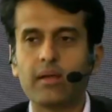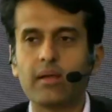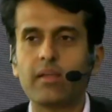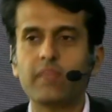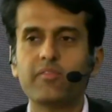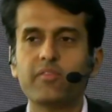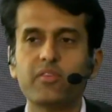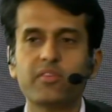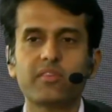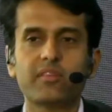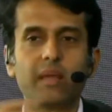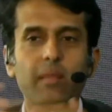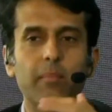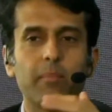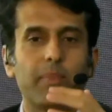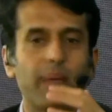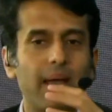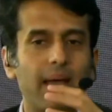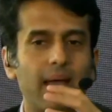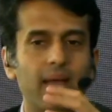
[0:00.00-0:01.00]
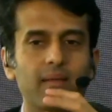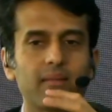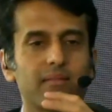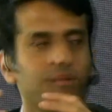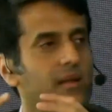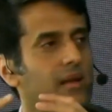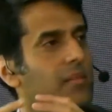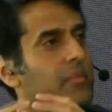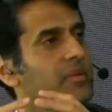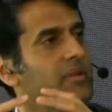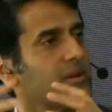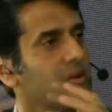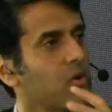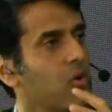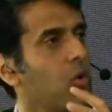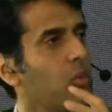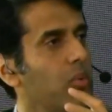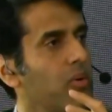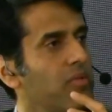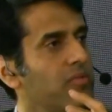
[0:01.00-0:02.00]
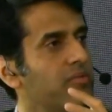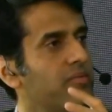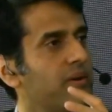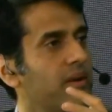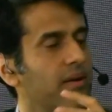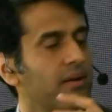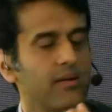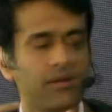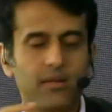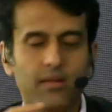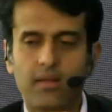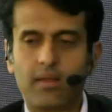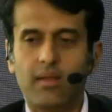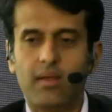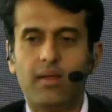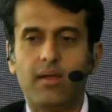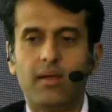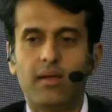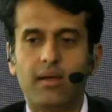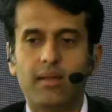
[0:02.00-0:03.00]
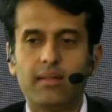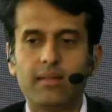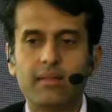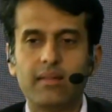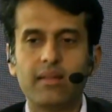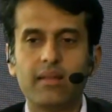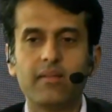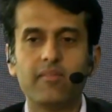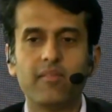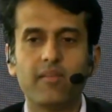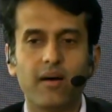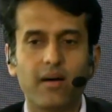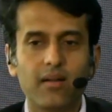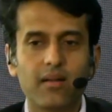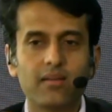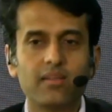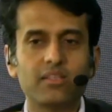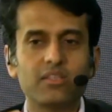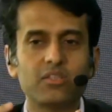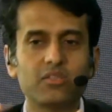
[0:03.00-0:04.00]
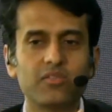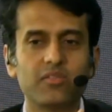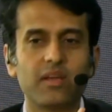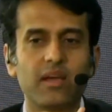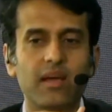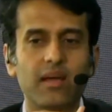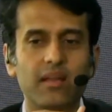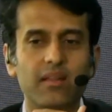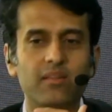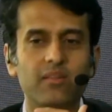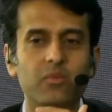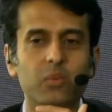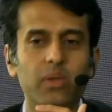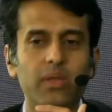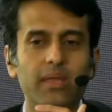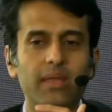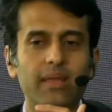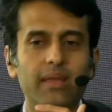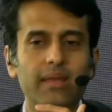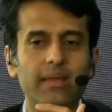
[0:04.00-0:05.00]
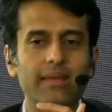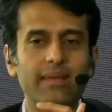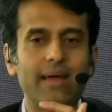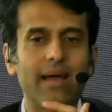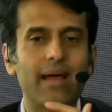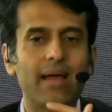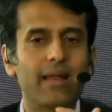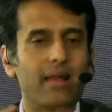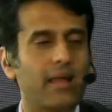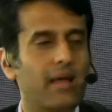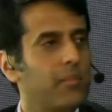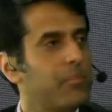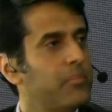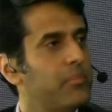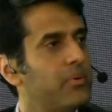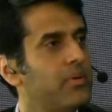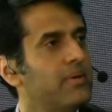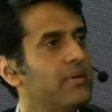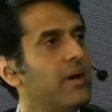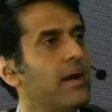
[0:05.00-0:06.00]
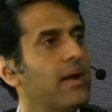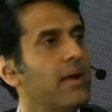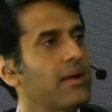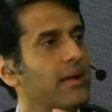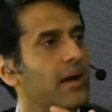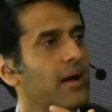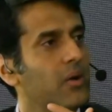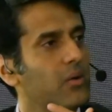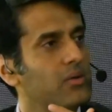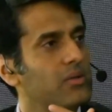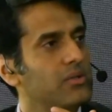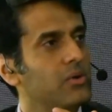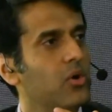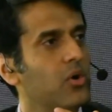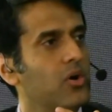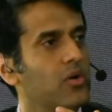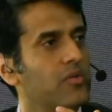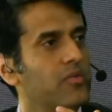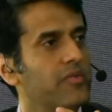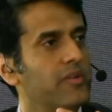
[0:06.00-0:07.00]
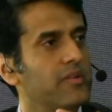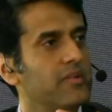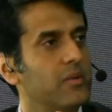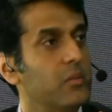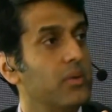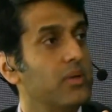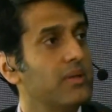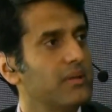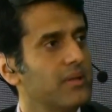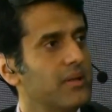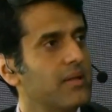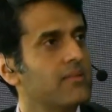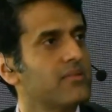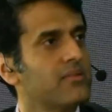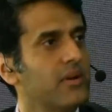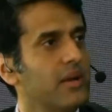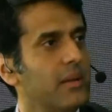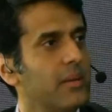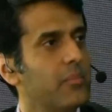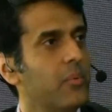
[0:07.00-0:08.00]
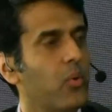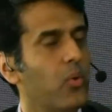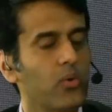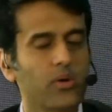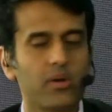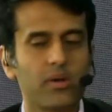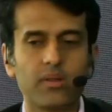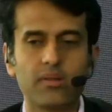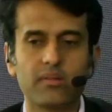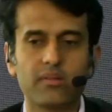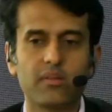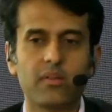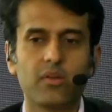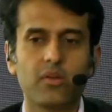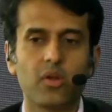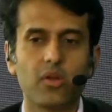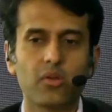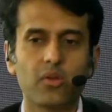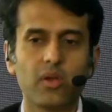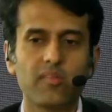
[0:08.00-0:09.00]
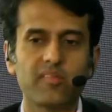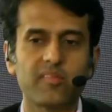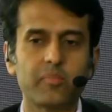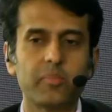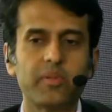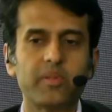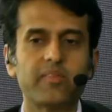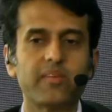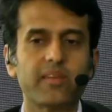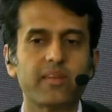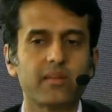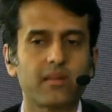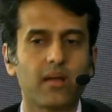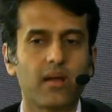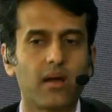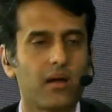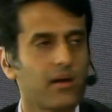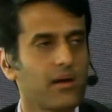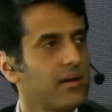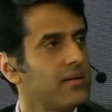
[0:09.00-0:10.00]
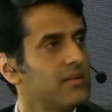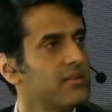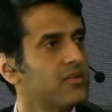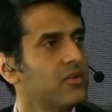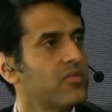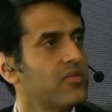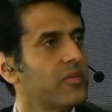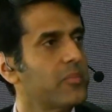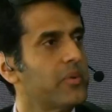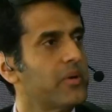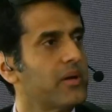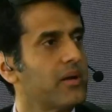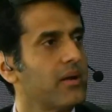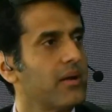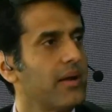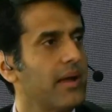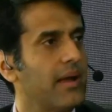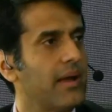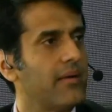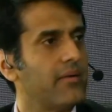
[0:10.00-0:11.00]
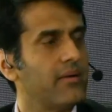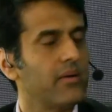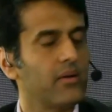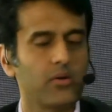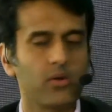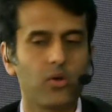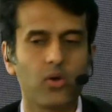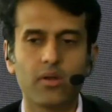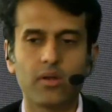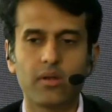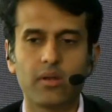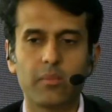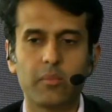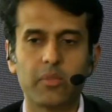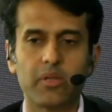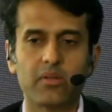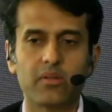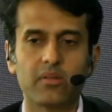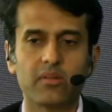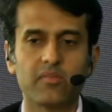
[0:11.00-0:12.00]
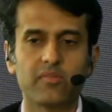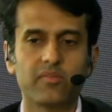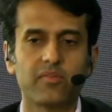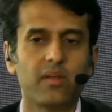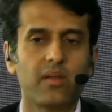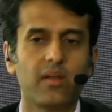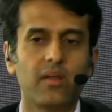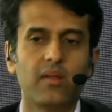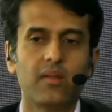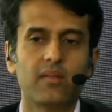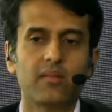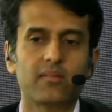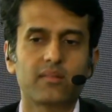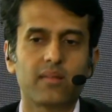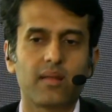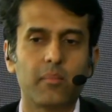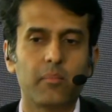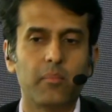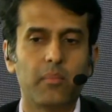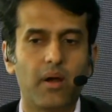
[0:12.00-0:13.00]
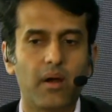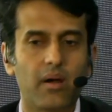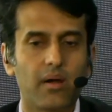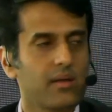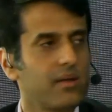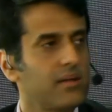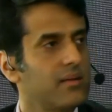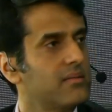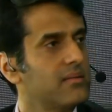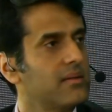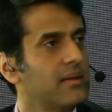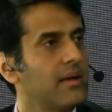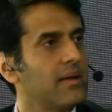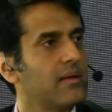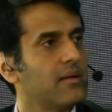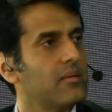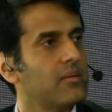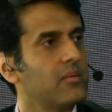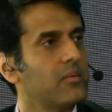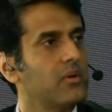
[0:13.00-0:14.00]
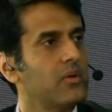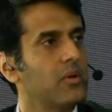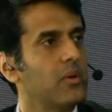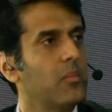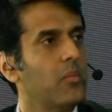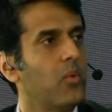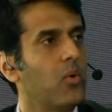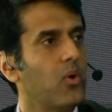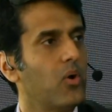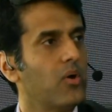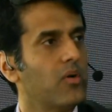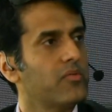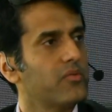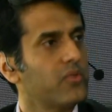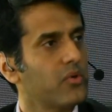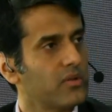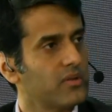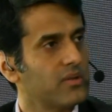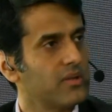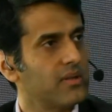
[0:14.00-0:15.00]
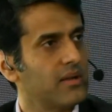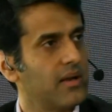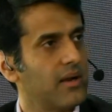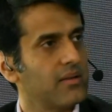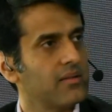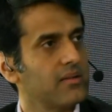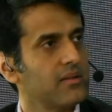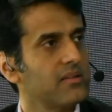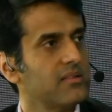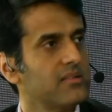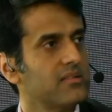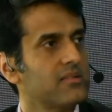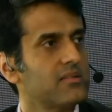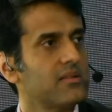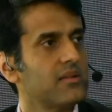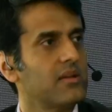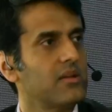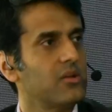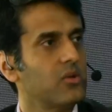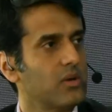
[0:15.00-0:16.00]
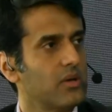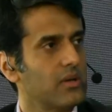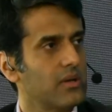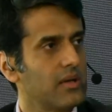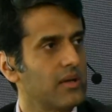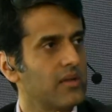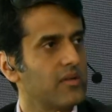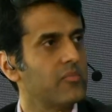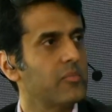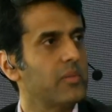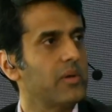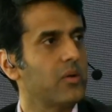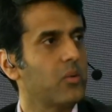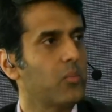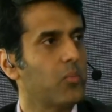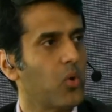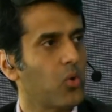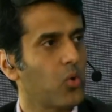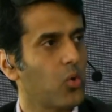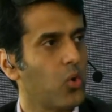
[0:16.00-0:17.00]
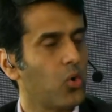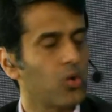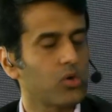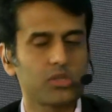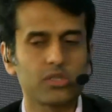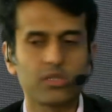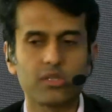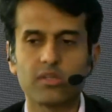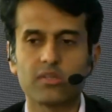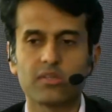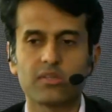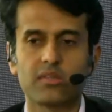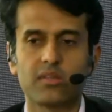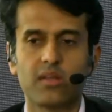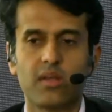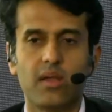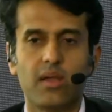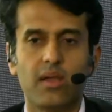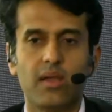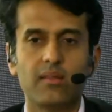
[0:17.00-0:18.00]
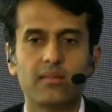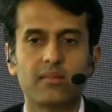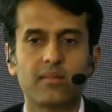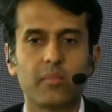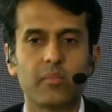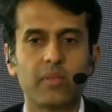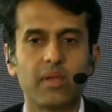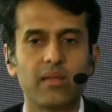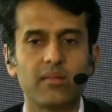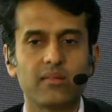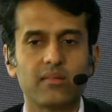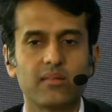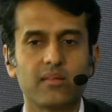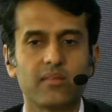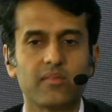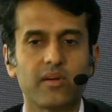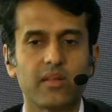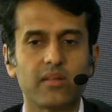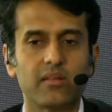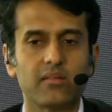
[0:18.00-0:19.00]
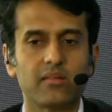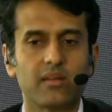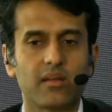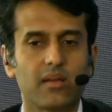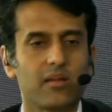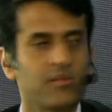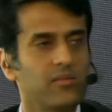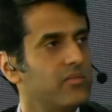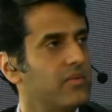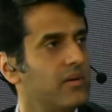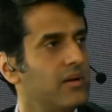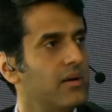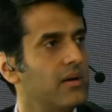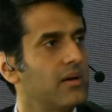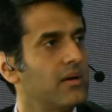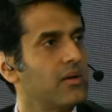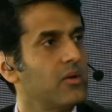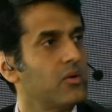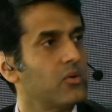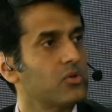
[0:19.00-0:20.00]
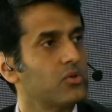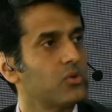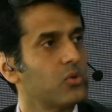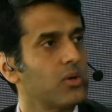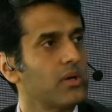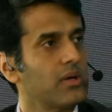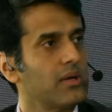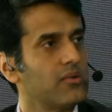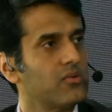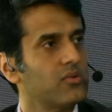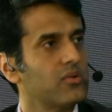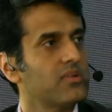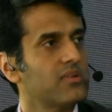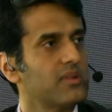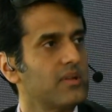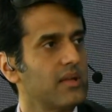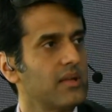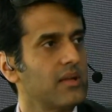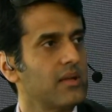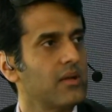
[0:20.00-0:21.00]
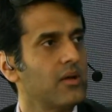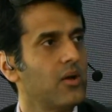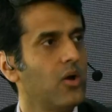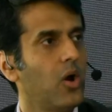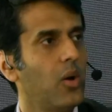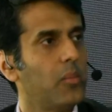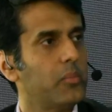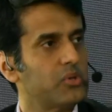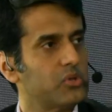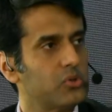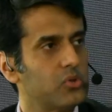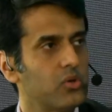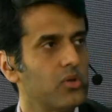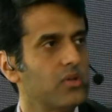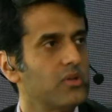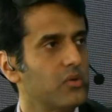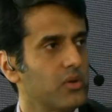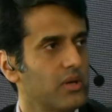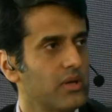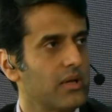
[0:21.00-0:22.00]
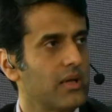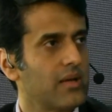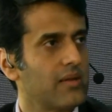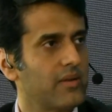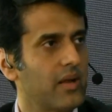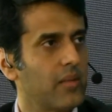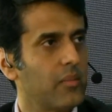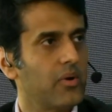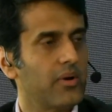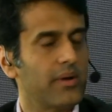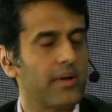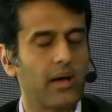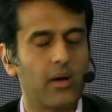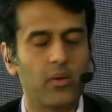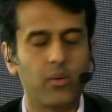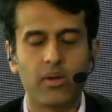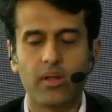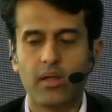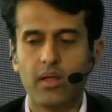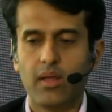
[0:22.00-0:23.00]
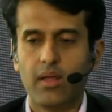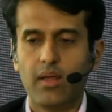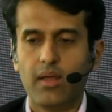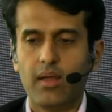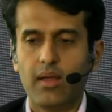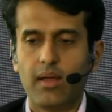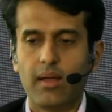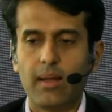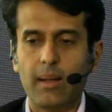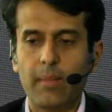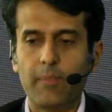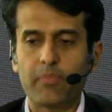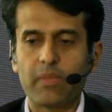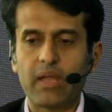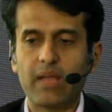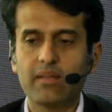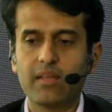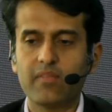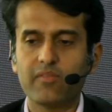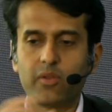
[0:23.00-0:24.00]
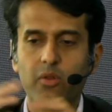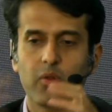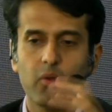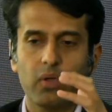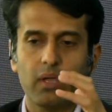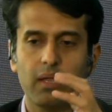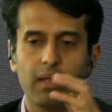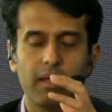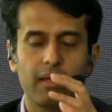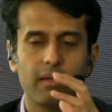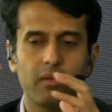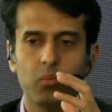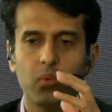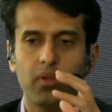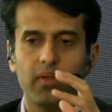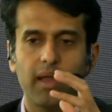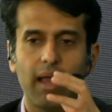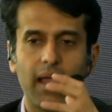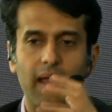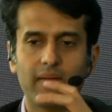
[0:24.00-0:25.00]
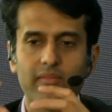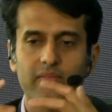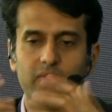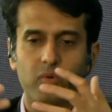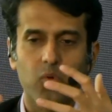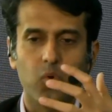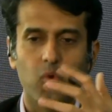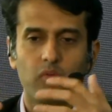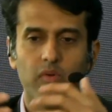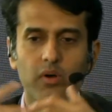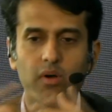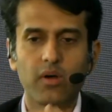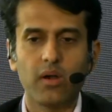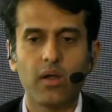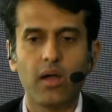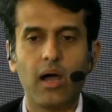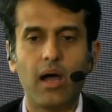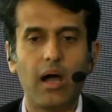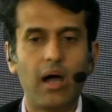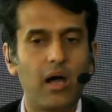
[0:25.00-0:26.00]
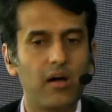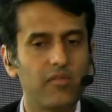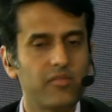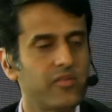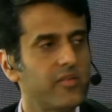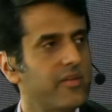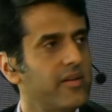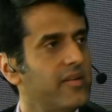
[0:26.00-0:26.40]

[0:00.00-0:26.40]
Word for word: uh, if you step back, it's set up as a global fund. I think the advantage of that is we can dial up dial down geographies. And we think that's really important is you know, not to have specific targets of a particular area or not, because if some markets get you know, more frothy than others, eh, you can kind of be more cautious. In some cases, if others are kind of uh, you know, showing interesting opportunities, you can kind of double down. Um, I think if you look at it, we have over half of